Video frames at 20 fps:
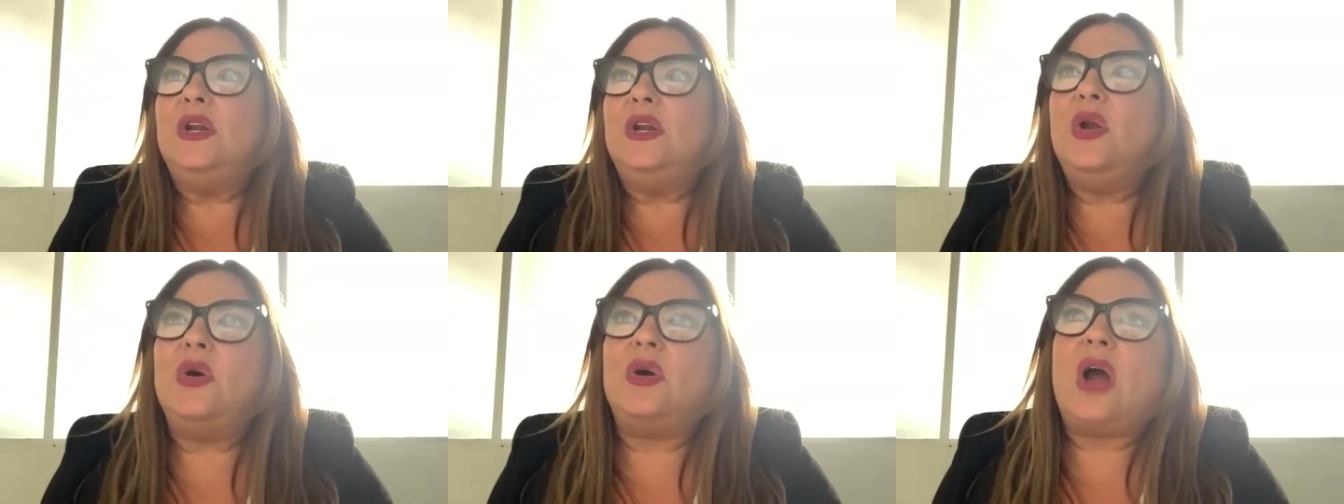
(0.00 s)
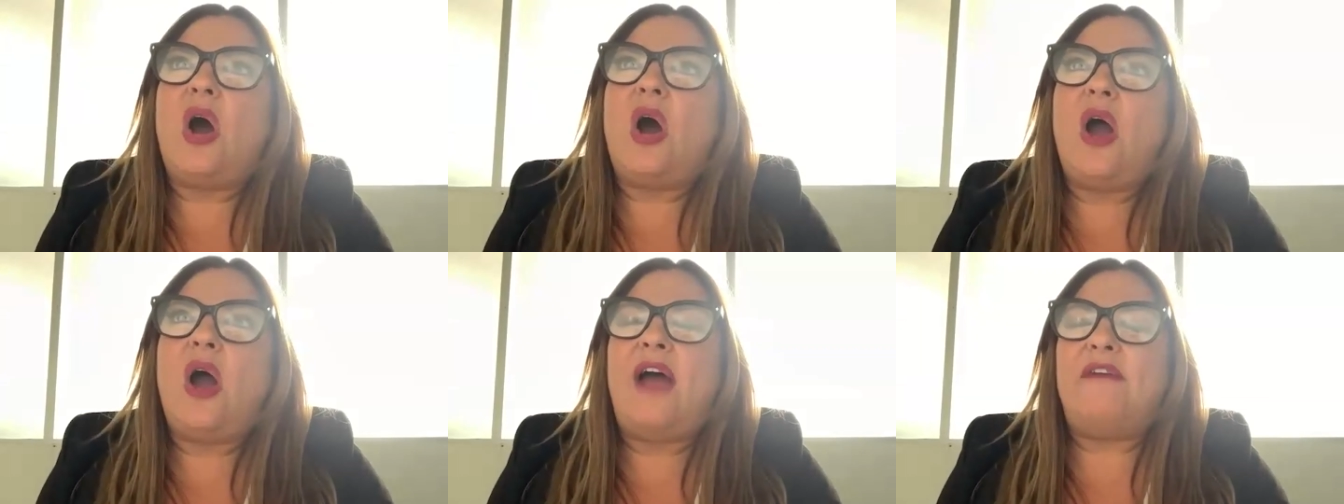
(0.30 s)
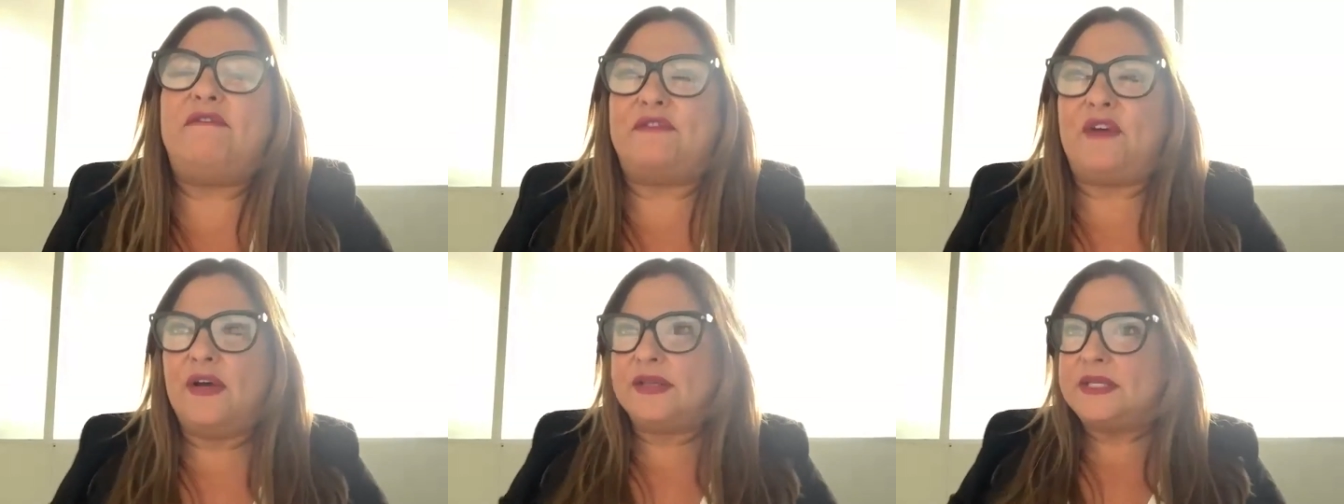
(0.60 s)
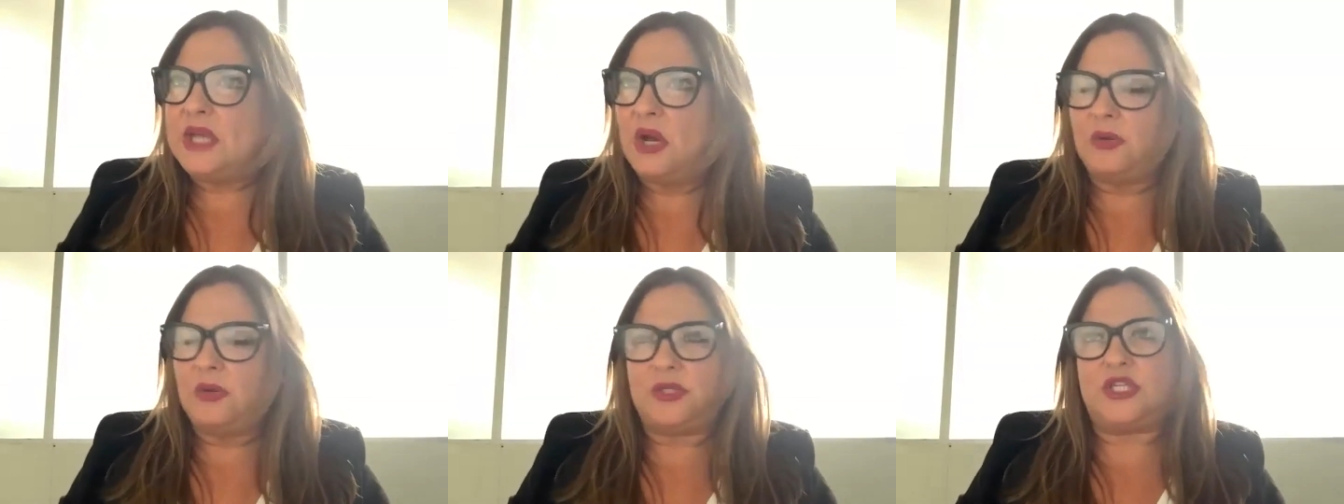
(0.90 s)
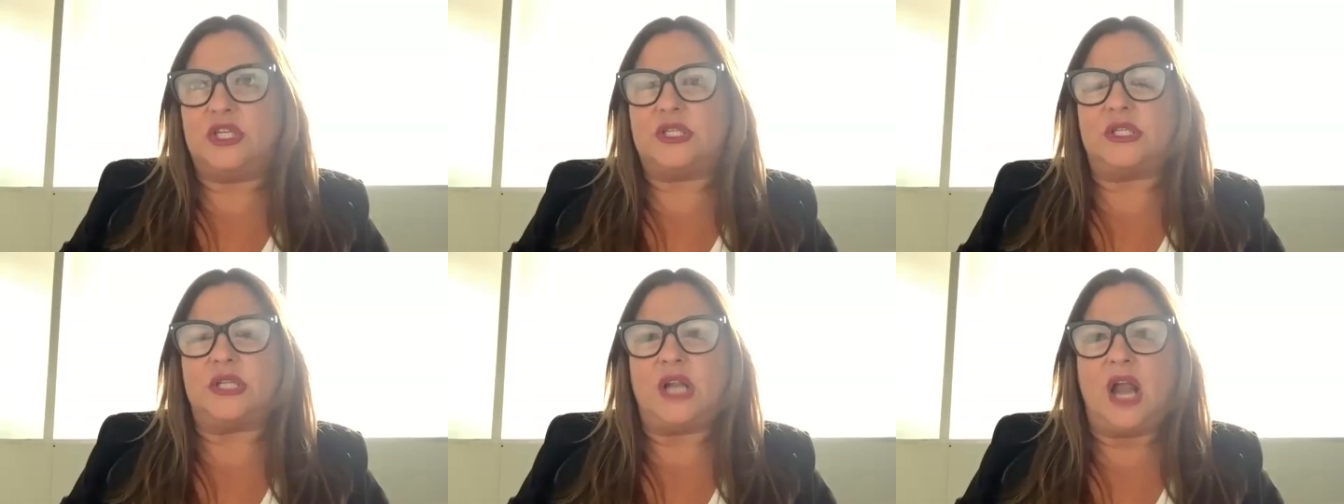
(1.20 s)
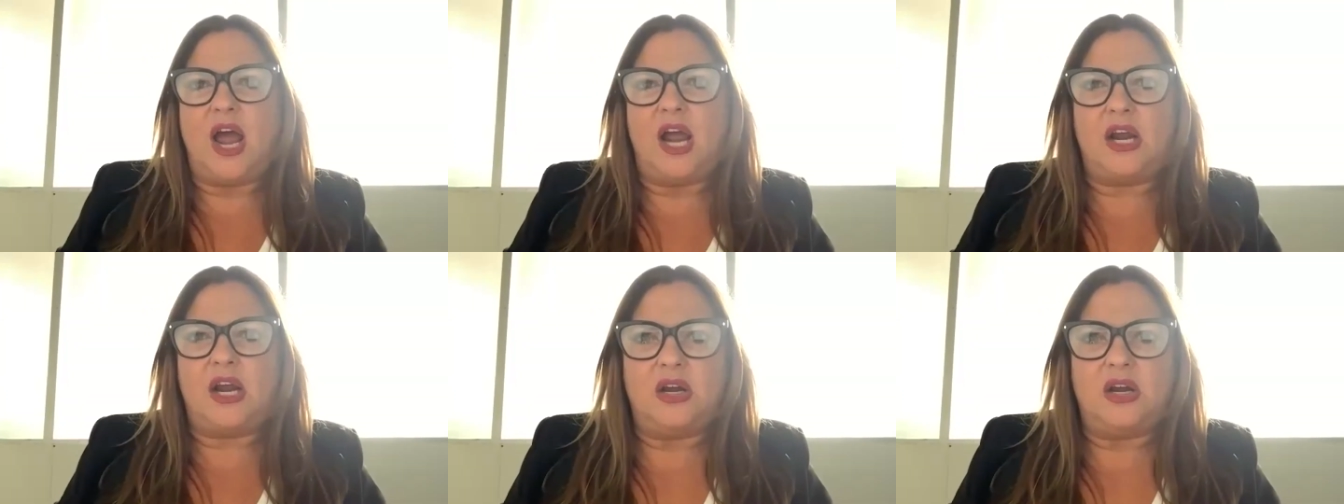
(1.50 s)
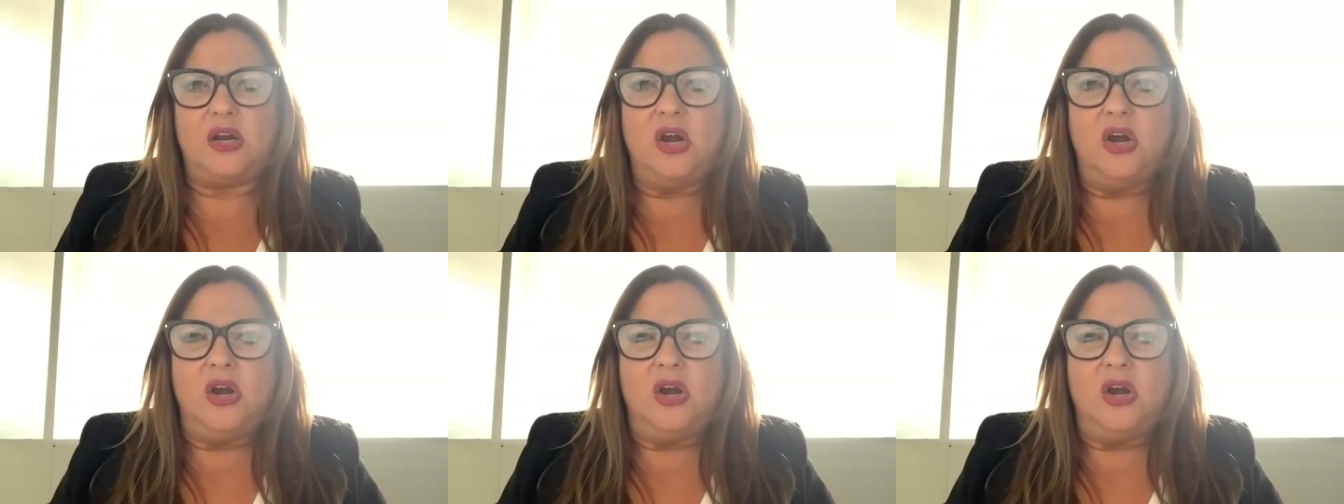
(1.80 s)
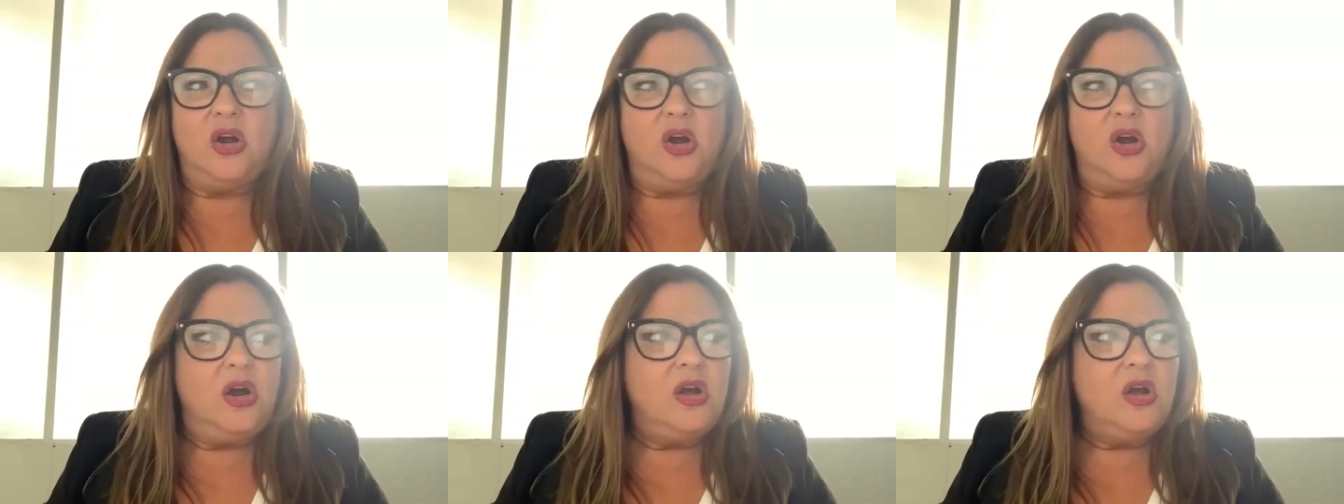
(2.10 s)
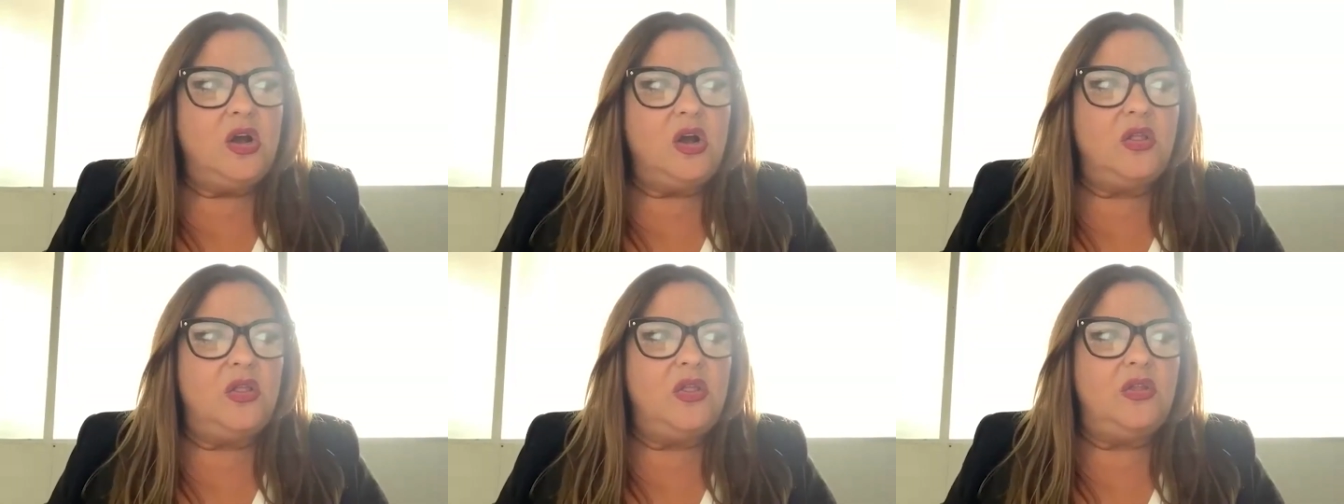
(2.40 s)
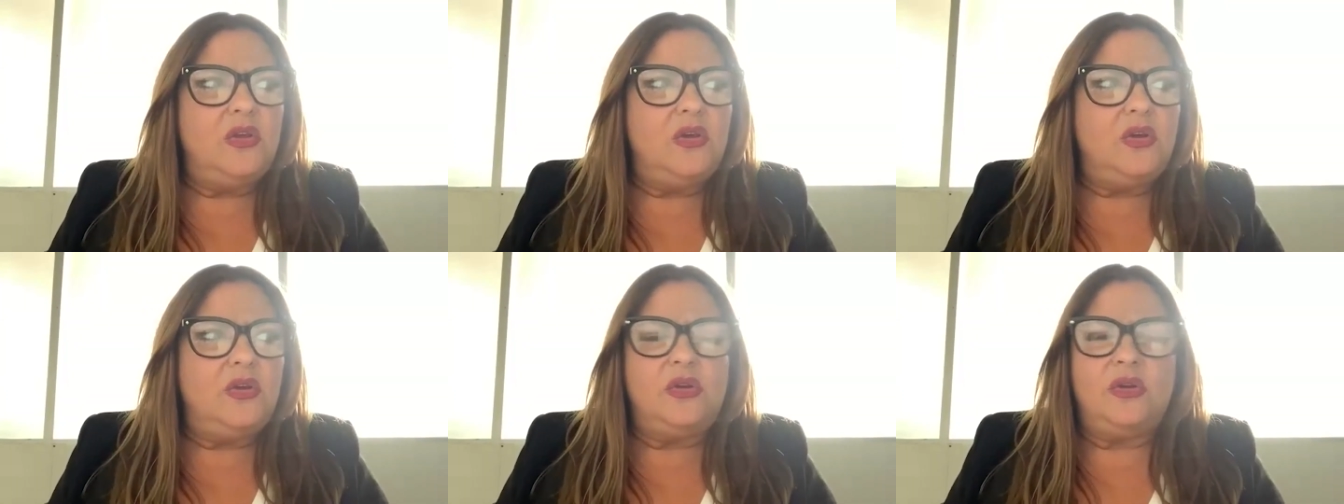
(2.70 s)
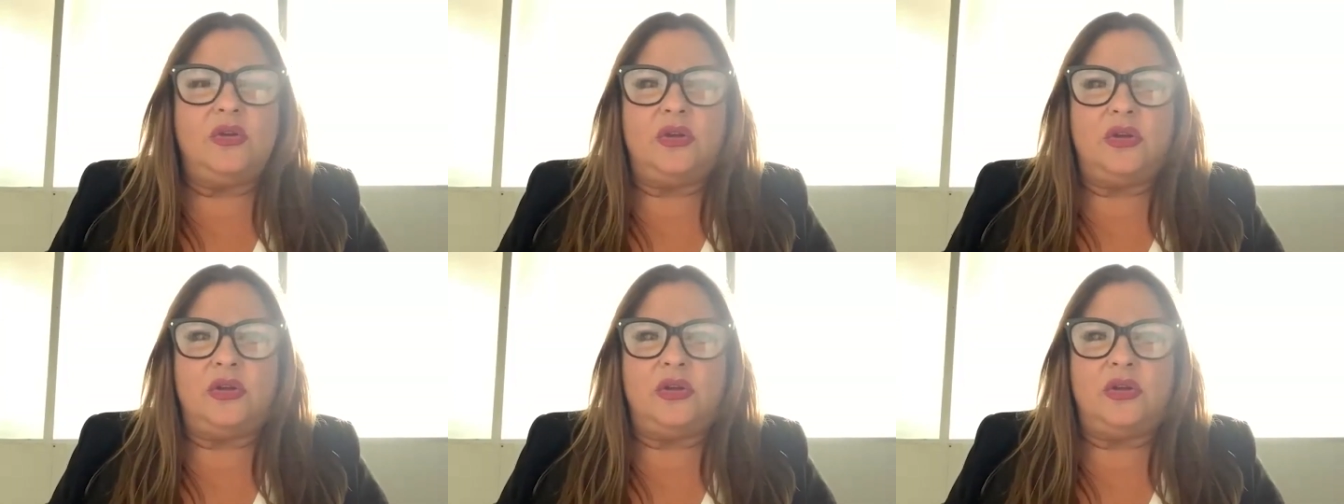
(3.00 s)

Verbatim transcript: Look, I, at first I was just like, uh,